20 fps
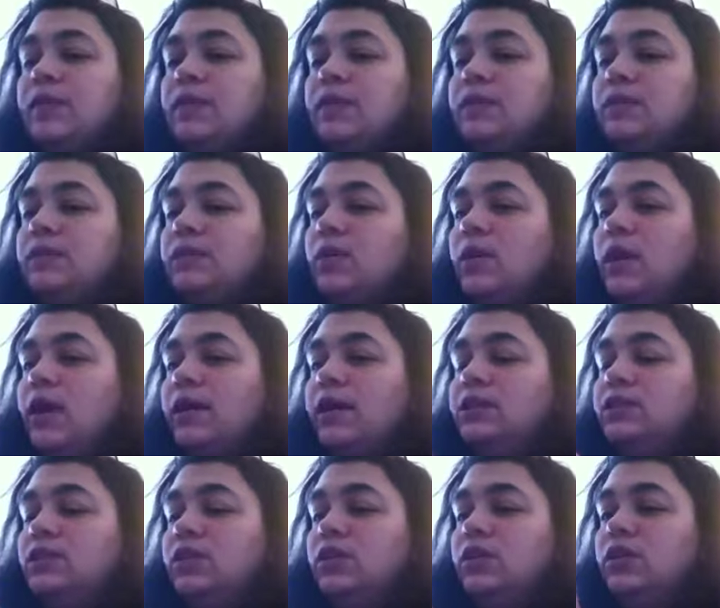So I
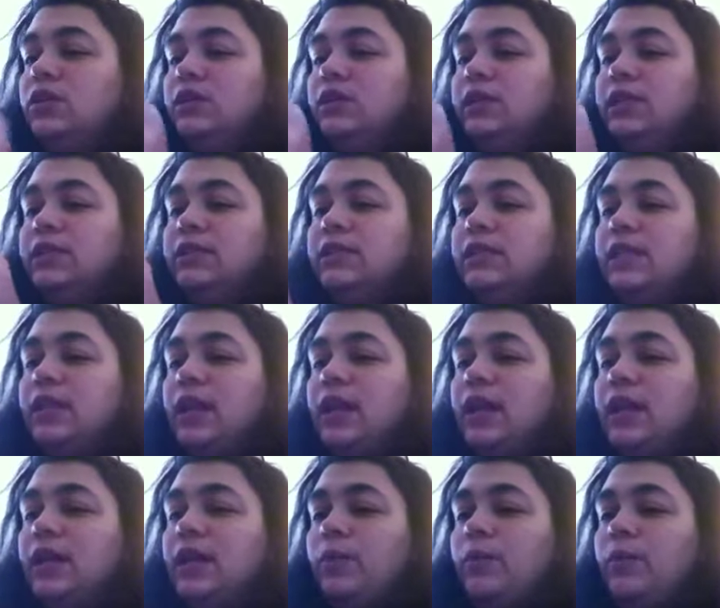started looking into that,
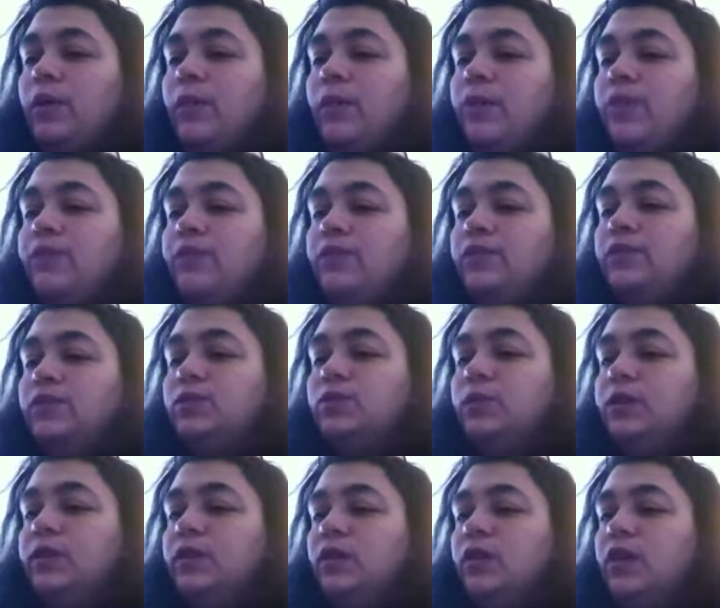and I bought my first
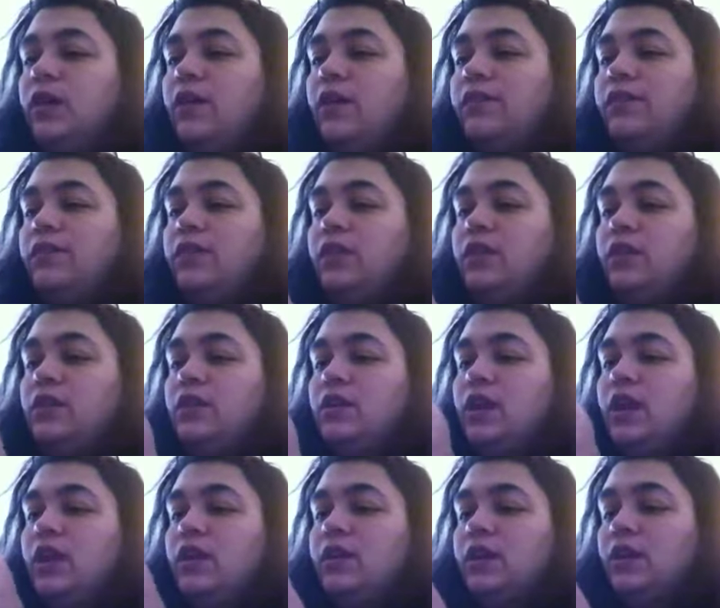wheel off the
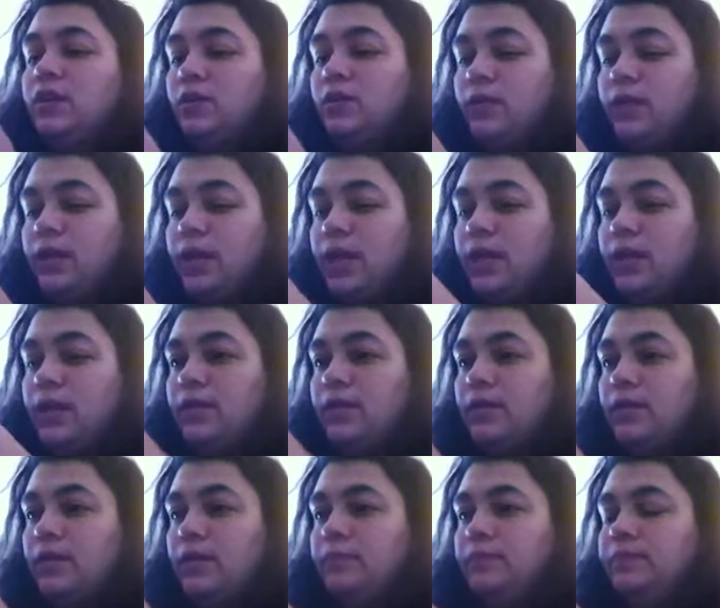internet, not knowing
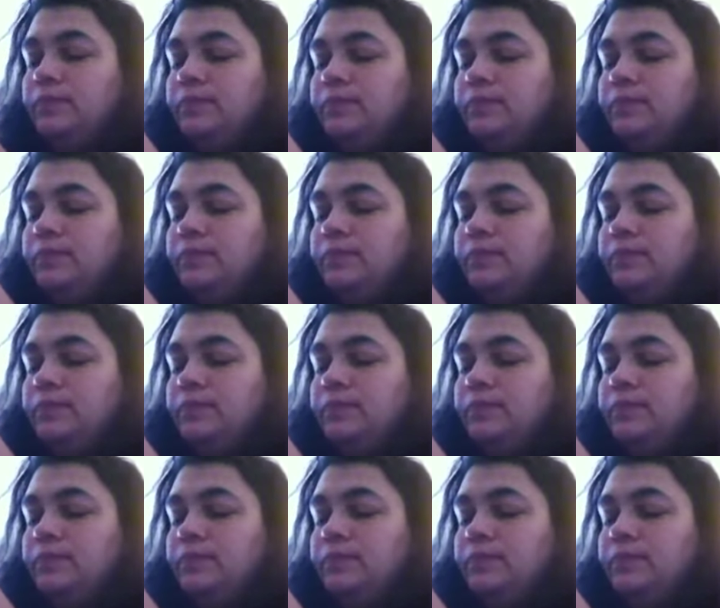anything